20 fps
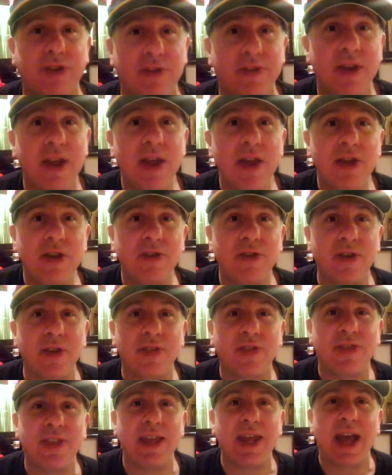to
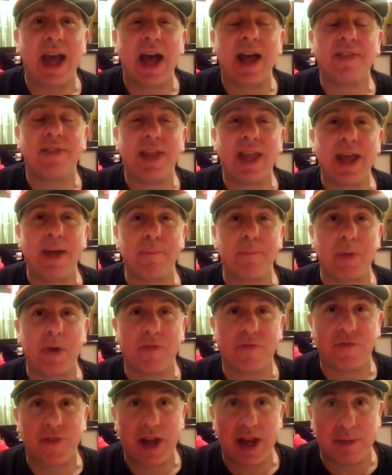the Lamba
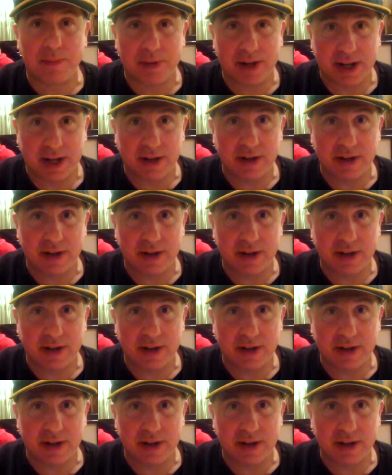family.